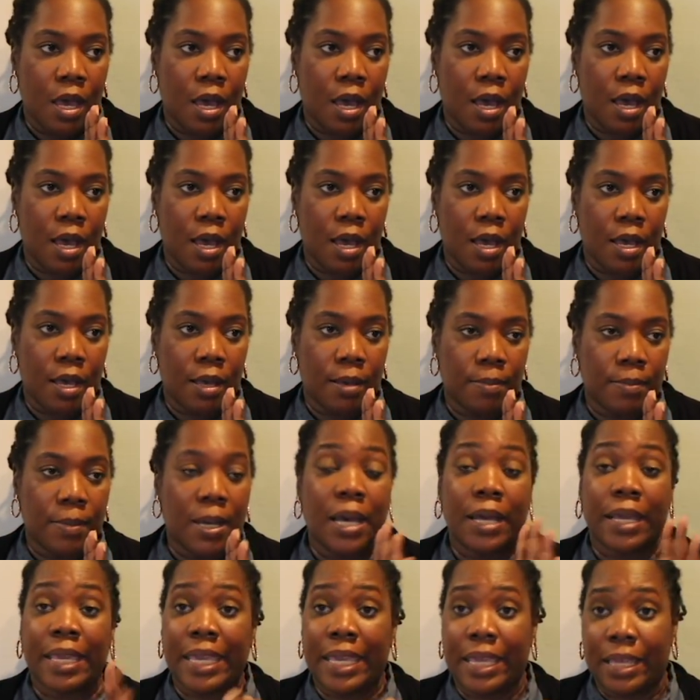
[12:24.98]

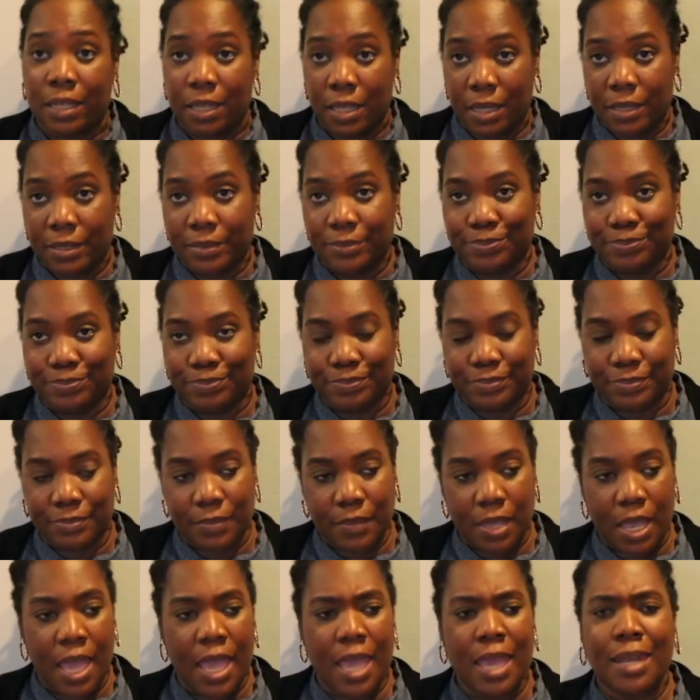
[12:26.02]
Akila.
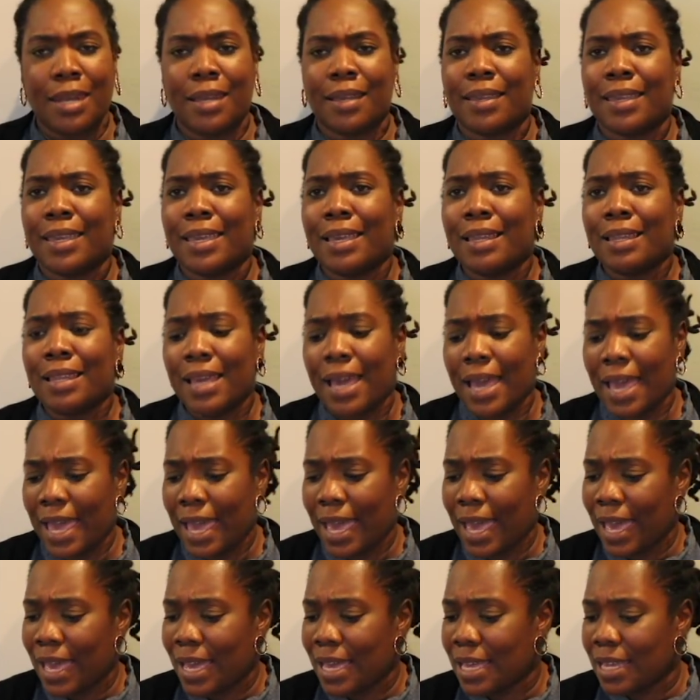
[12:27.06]
And Akila
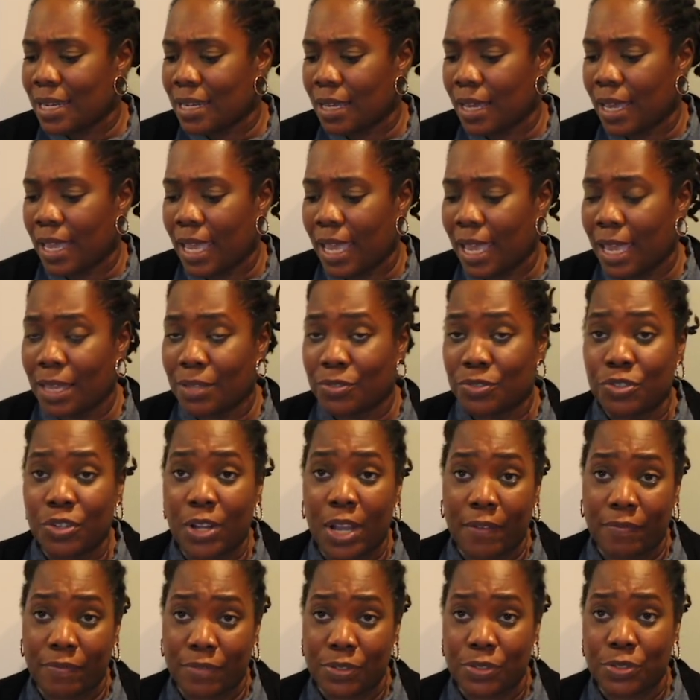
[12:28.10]
had a
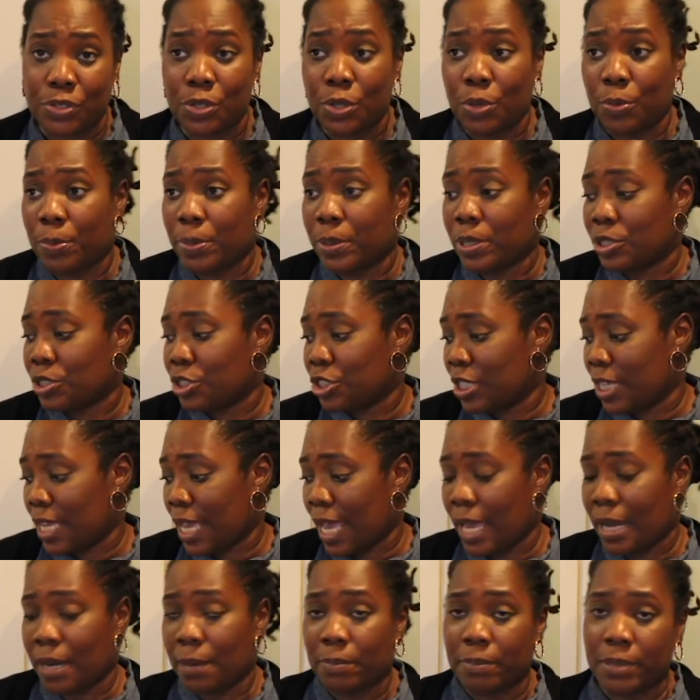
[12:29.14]
traveler's notebook. She
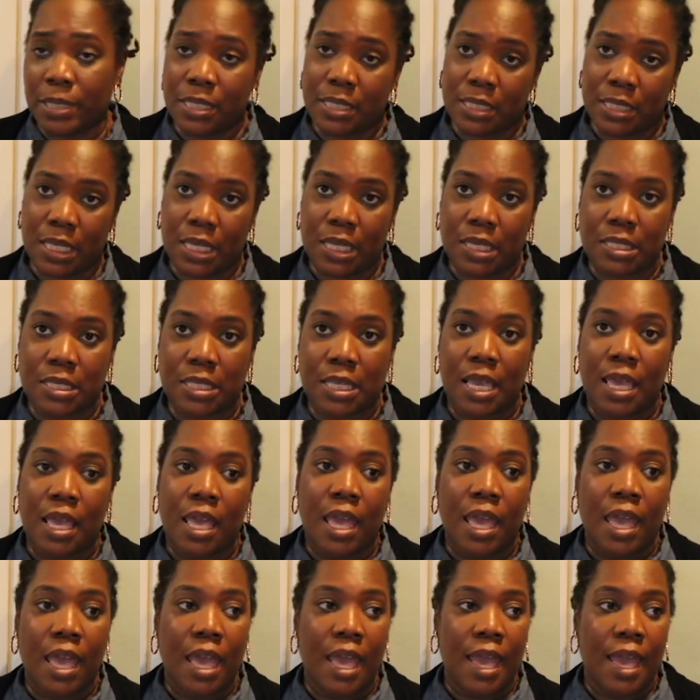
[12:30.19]
had a B6.
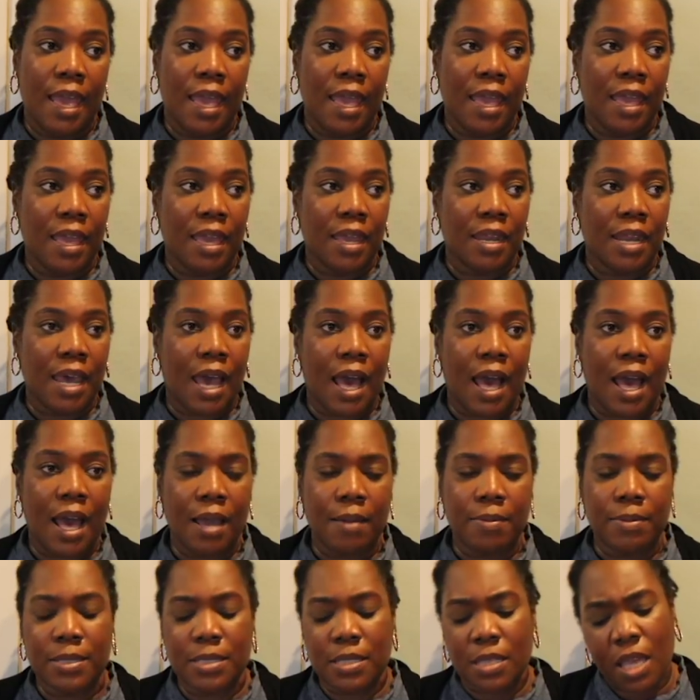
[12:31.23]
And
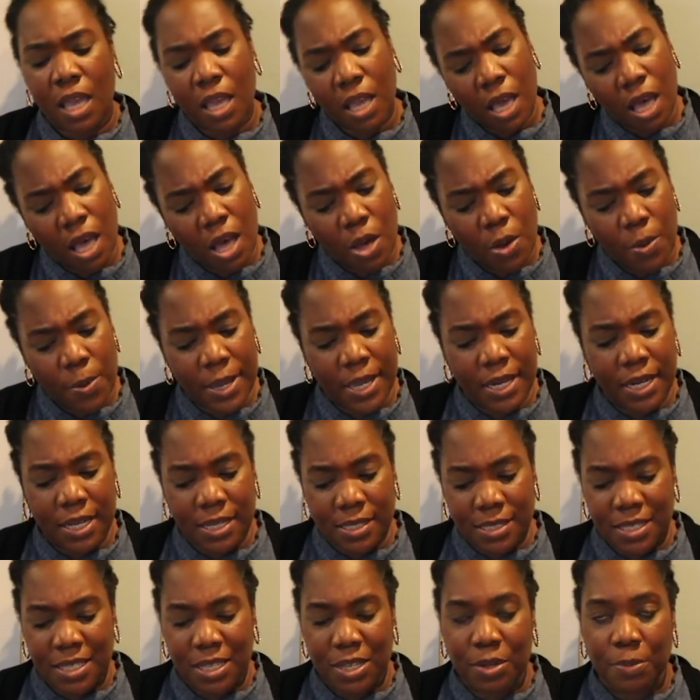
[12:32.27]
I was like, oh, can I
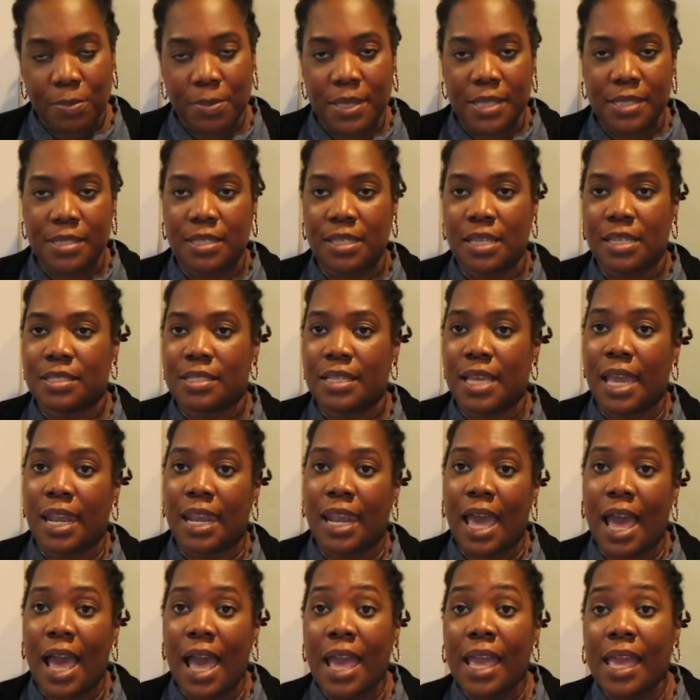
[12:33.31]
see your B6? And
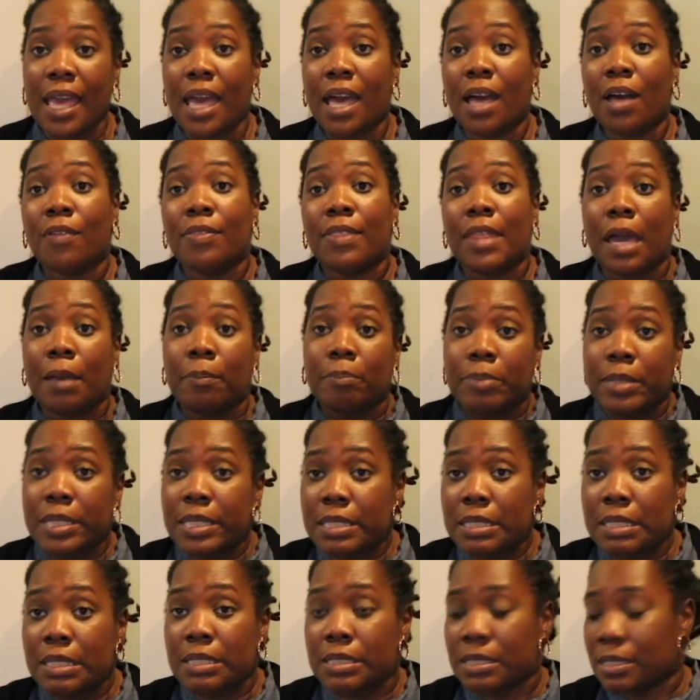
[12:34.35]
I held that
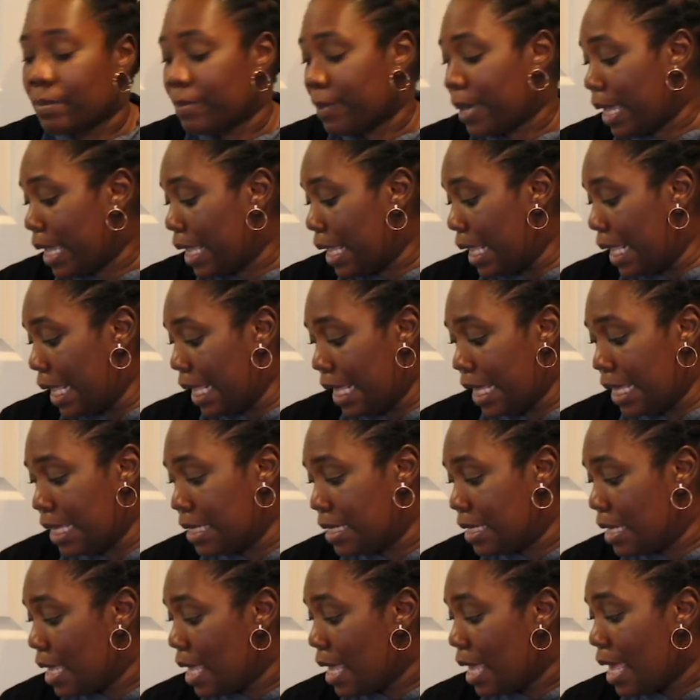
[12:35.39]
B6 in my
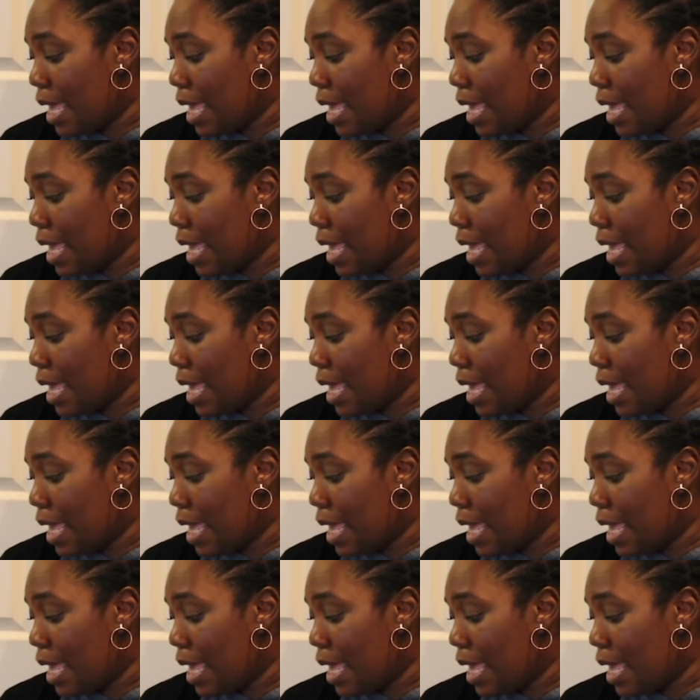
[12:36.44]
hand.